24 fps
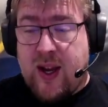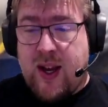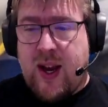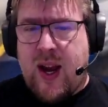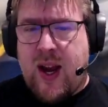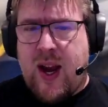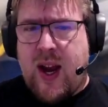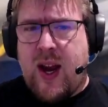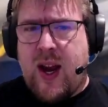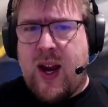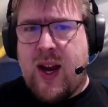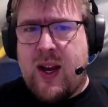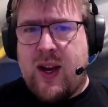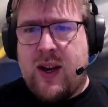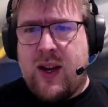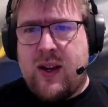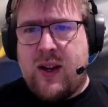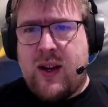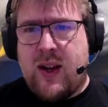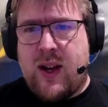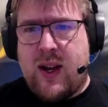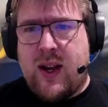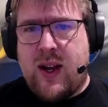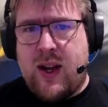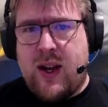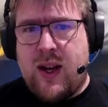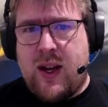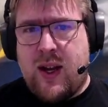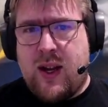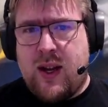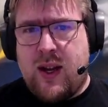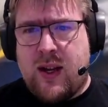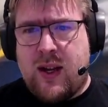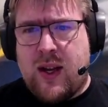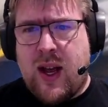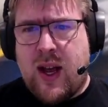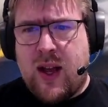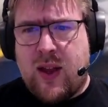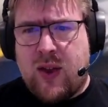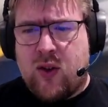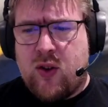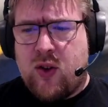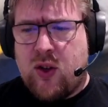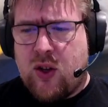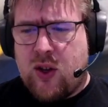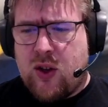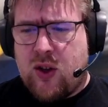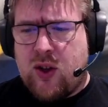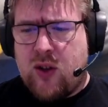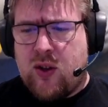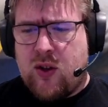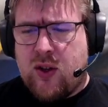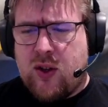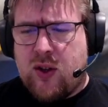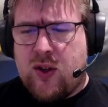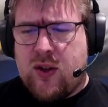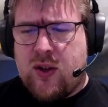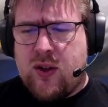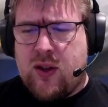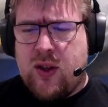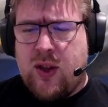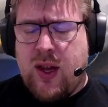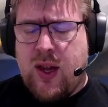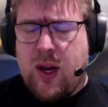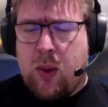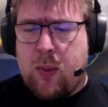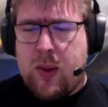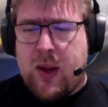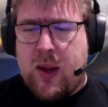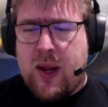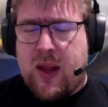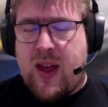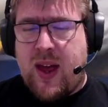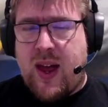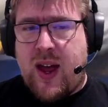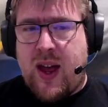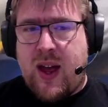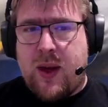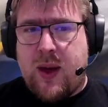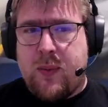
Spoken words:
And yeah, there's a little bit of that